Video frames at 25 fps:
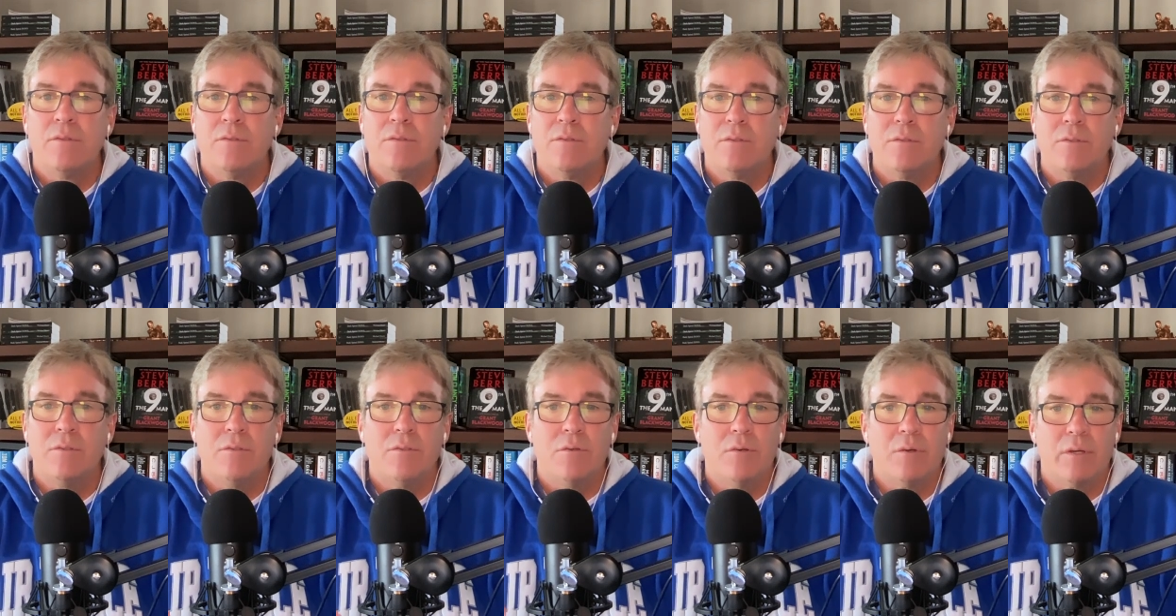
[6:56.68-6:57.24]

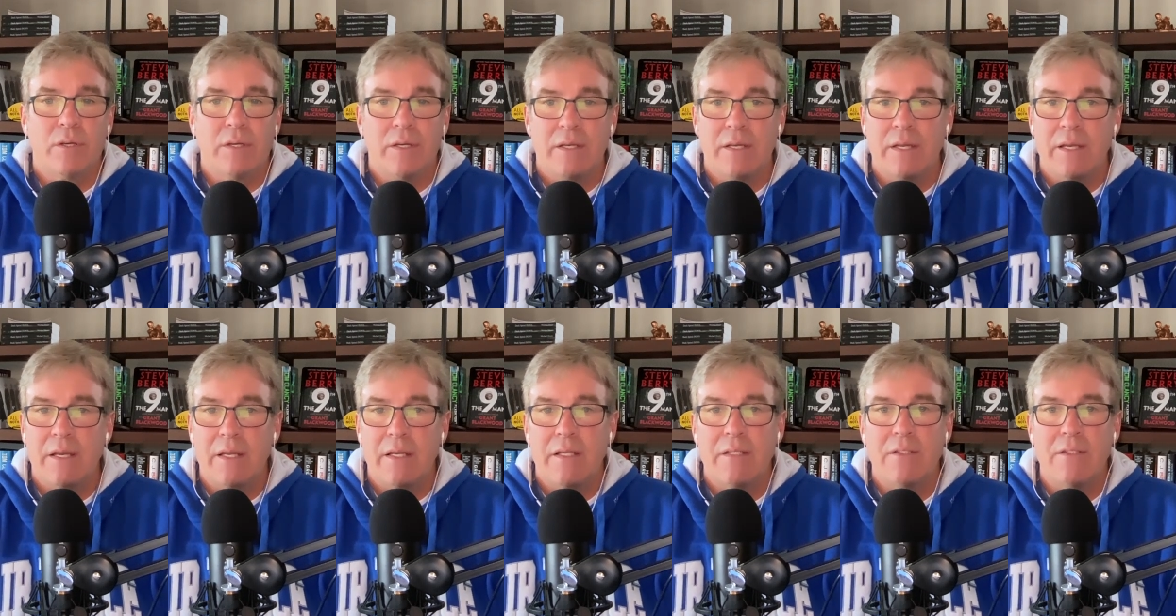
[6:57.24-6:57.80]
You'll
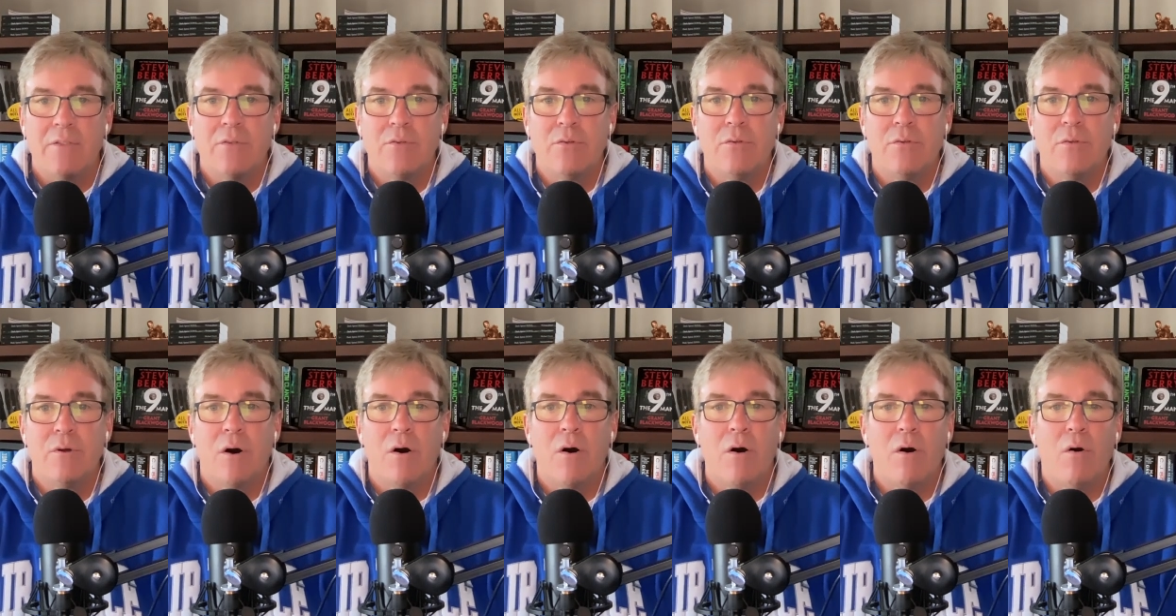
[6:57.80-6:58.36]
get into
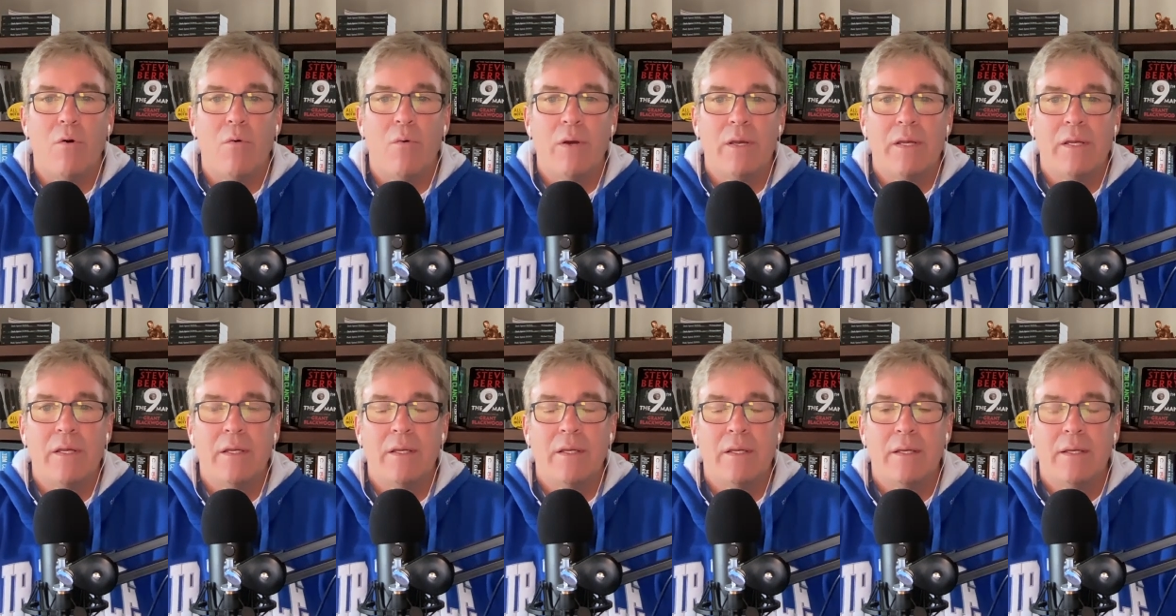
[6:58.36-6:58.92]
the
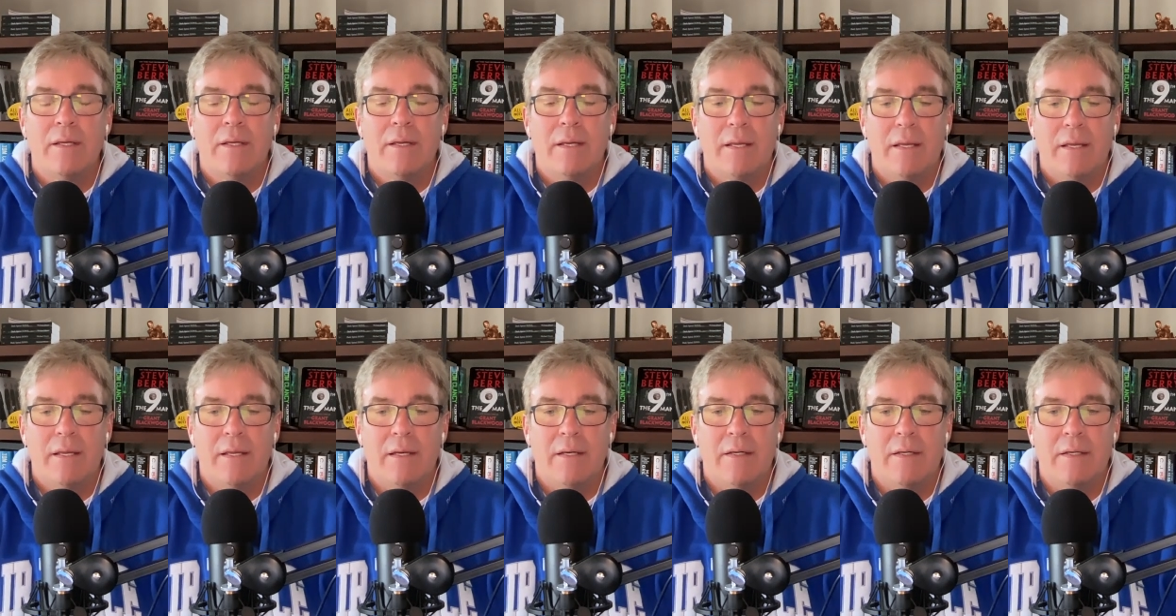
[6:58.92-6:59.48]
hallway
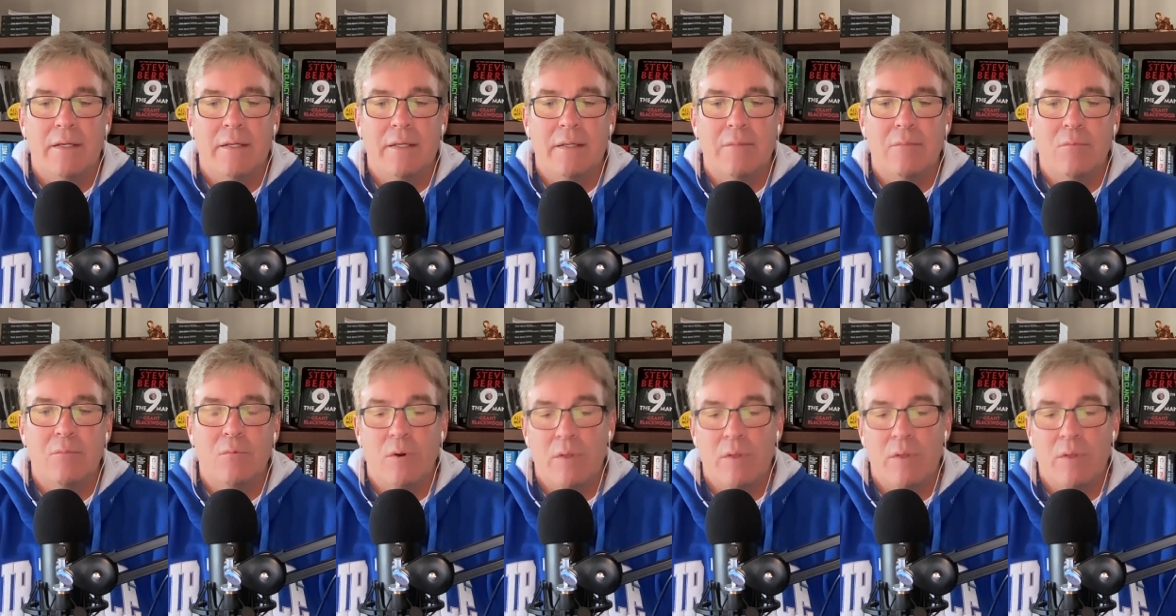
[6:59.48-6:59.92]
where